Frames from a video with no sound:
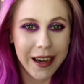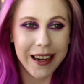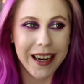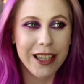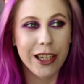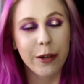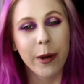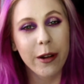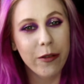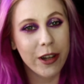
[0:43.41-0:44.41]
And actually
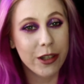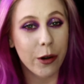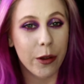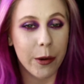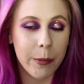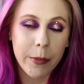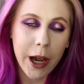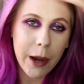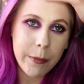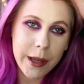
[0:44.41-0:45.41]
when I first got them,
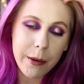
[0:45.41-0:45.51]
um,